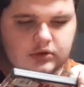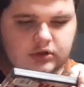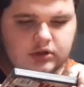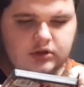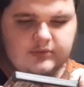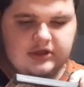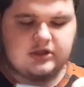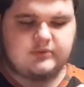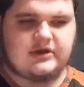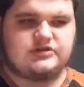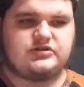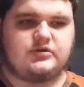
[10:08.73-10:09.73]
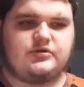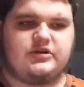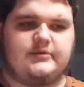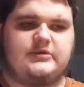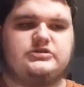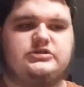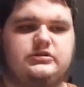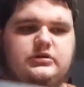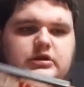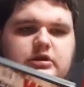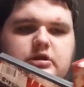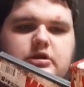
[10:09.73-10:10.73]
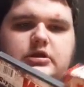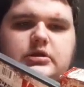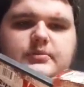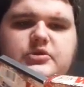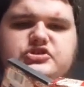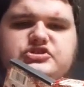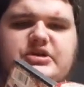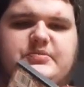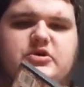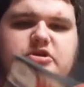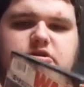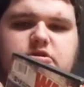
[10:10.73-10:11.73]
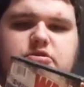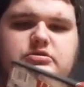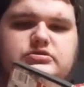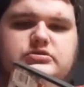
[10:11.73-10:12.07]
Oh man, mine's a little damaged. But some other